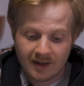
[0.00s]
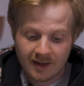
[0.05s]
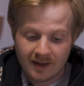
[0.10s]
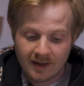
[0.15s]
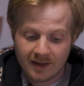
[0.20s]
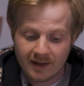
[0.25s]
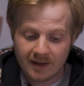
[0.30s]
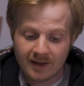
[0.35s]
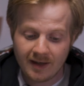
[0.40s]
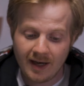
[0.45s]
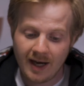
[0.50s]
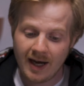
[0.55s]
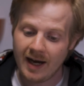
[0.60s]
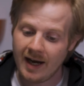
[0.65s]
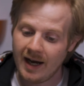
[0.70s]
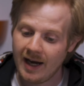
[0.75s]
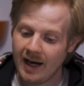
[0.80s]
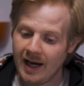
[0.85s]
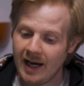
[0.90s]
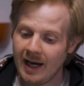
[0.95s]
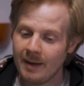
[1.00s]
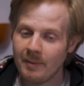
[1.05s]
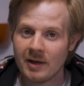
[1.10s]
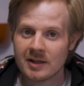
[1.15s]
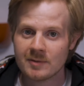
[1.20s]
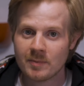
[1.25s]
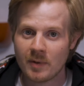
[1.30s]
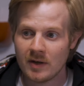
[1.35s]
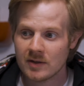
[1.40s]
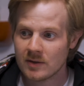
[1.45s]

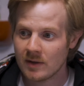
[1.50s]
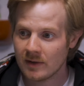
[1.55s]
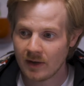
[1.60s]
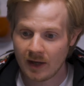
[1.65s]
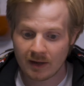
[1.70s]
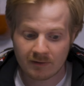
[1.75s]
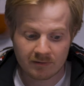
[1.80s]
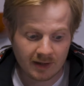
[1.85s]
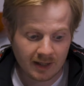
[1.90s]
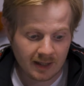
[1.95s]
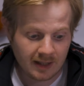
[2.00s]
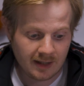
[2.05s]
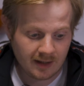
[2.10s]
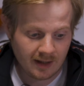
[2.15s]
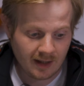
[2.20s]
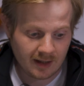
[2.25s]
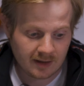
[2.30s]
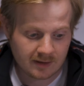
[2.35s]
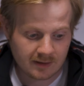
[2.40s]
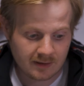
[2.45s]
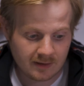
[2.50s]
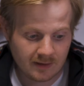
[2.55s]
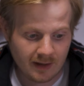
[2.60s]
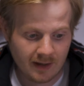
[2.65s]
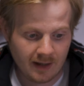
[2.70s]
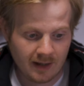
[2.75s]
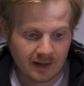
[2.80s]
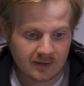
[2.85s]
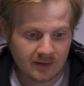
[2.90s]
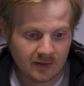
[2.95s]
iMac Pro. So I thought
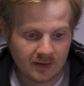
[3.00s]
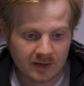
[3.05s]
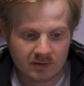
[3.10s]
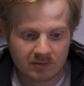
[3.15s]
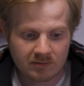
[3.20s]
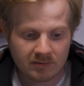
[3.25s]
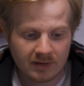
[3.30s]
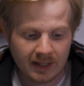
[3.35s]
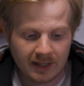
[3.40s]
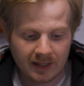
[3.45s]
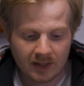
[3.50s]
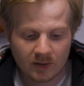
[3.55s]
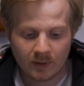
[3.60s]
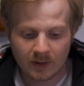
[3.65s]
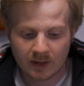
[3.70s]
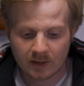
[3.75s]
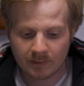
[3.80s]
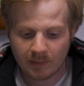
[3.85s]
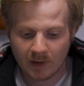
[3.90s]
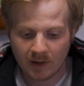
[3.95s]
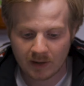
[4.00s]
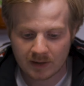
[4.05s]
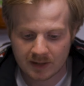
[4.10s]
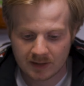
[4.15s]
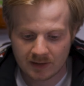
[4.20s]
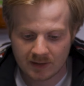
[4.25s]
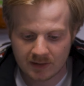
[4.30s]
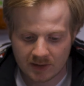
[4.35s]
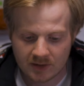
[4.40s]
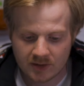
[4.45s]
I'd do this really quick
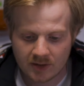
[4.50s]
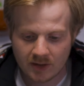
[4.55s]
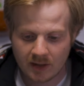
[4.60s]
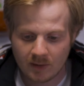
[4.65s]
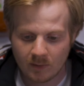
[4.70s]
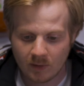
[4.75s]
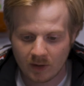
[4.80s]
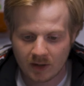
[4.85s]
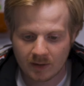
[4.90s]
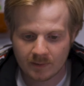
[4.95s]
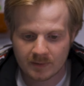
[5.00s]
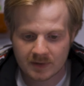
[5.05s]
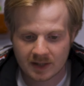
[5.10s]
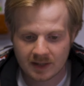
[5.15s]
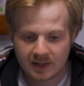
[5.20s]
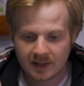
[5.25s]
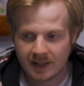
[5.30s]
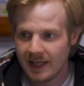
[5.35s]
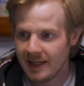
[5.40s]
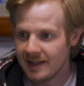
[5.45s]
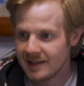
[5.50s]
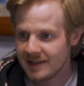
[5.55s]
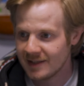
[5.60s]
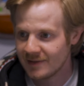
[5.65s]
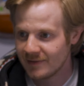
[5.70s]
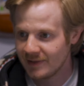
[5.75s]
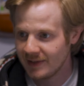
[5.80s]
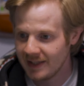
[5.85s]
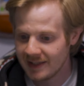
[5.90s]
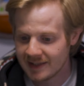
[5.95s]
unboxing just to show you what comes in the cases
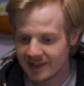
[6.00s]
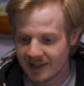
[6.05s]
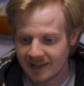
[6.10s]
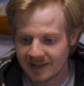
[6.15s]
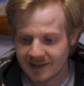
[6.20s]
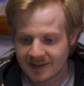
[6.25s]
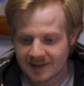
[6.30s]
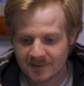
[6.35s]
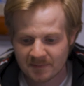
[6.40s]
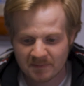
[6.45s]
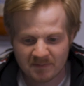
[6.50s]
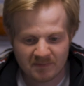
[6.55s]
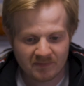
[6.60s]
for these things.